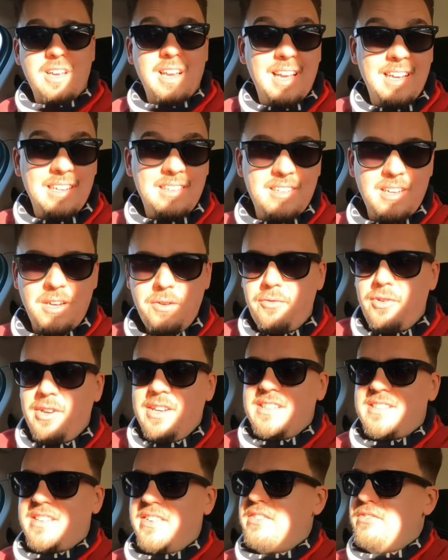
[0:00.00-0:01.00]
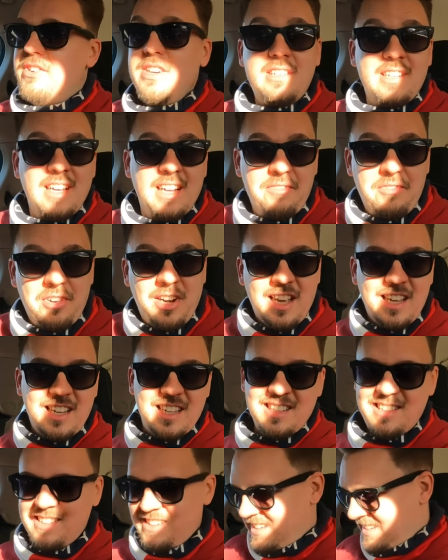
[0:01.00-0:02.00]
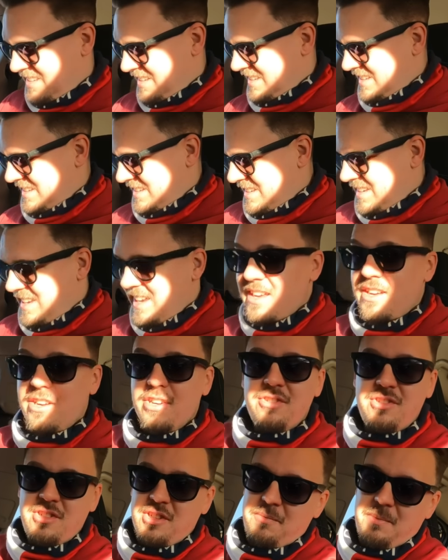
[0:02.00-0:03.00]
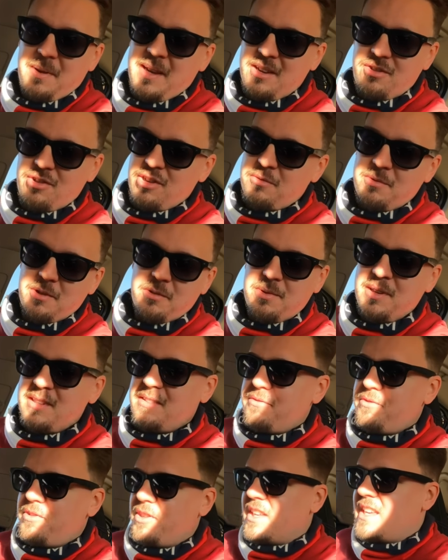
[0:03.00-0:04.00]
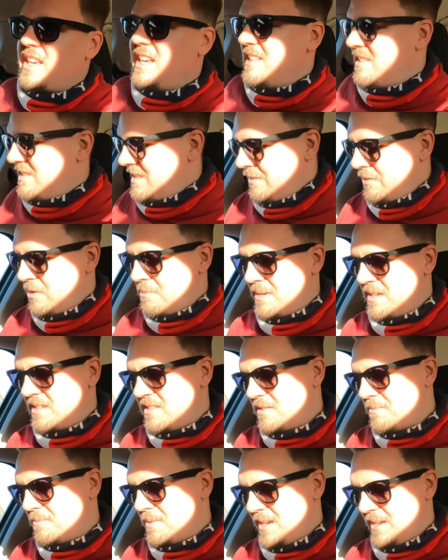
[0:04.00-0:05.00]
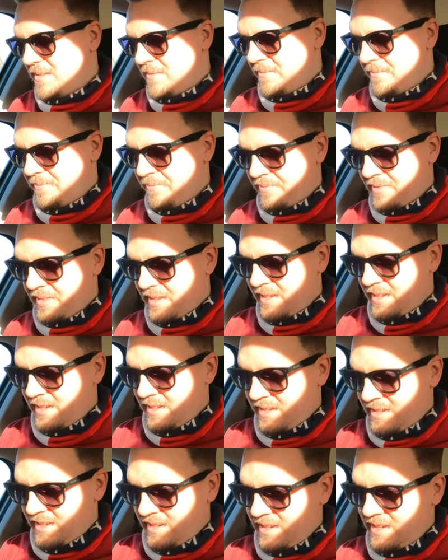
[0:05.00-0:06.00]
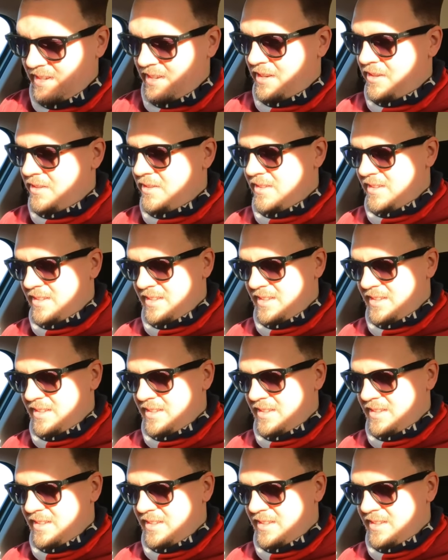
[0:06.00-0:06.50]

collect. Hopefully it's something reselling related. It could just be a Christmas present for the kids that we missed, but you know,